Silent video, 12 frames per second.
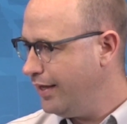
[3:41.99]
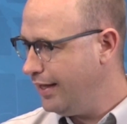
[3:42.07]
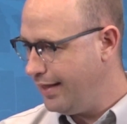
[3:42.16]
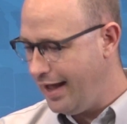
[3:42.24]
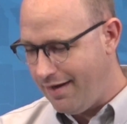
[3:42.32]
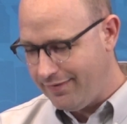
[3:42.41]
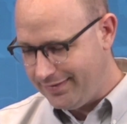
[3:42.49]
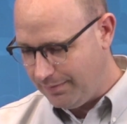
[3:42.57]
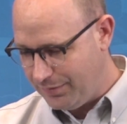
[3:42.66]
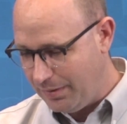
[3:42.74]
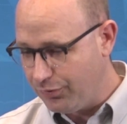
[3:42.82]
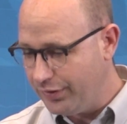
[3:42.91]
And they have a
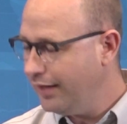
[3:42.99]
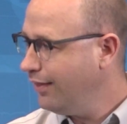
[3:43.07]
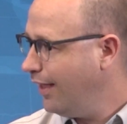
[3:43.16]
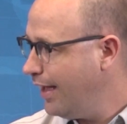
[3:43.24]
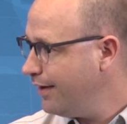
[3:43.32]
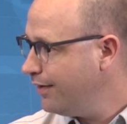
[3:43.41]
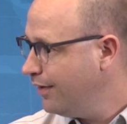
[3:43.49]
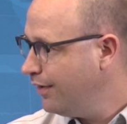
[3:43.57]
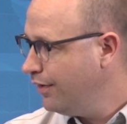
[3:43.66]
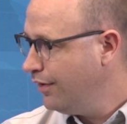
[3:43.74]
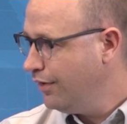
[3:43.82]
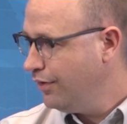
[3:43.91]
September deadline
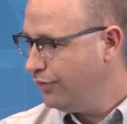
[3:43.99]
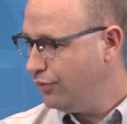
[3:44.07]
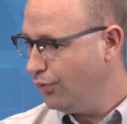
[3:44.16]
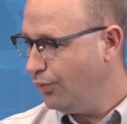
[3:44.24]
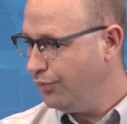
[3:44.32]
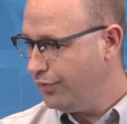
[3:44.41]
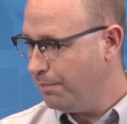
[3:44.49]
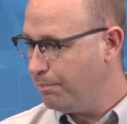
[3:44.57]
to